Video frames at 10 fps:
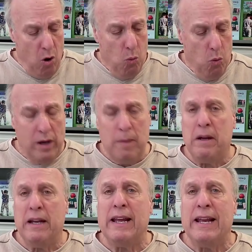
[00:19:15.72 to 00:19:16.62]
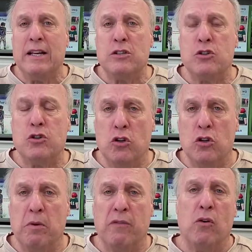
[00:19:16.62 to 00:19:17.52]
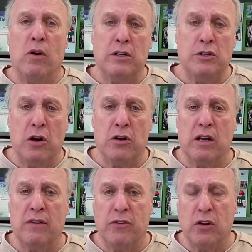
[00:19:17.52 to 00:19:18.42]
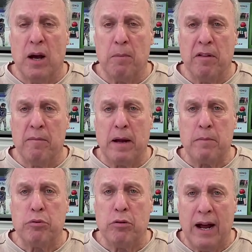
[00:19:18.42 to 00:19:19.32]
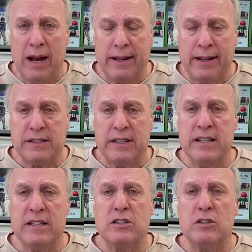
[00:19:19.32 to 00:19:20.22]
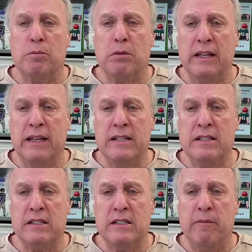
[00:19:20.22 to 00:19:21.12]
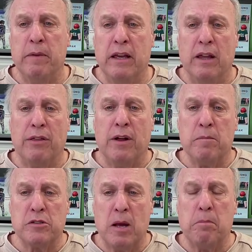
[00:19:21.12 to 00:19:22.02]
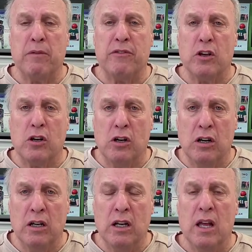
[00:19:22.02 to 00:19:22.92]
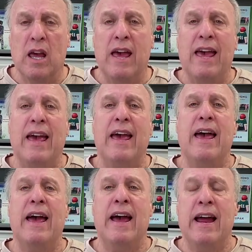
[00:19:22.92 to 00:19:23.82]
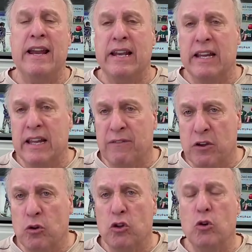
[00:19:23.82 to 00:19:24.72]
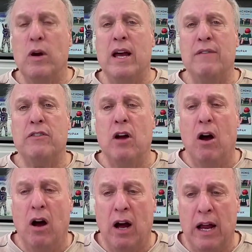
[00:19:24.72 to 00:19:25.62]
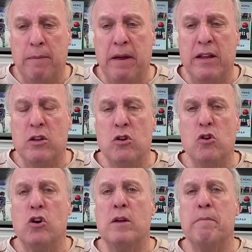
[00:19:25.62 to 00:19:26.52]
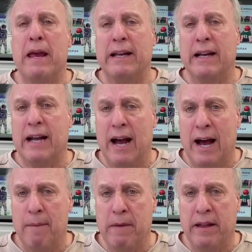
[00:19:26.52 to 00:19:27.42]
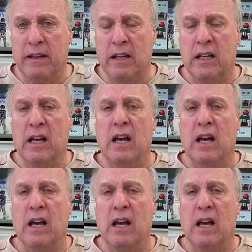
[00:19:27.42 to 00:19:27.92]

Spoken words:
What I'm going to ask you to do before I show you a couple of my products is to please give me a thumbs up if you could. And if you do have time and you could make a comment,